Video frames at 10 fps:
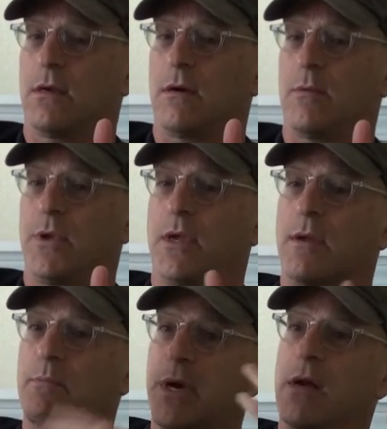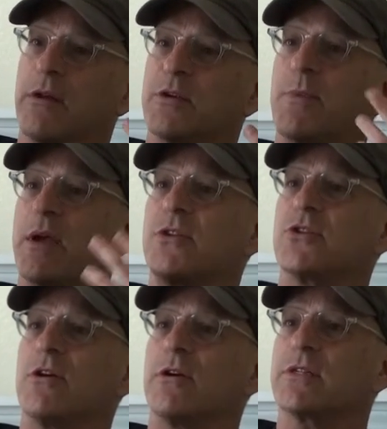are being embellished by the
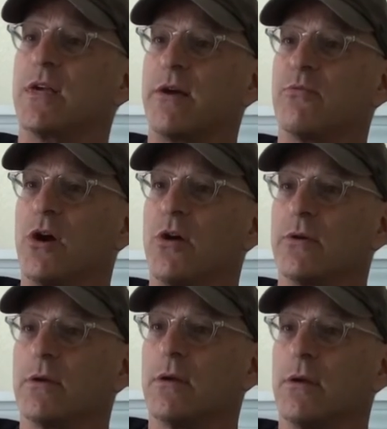songs I wrote.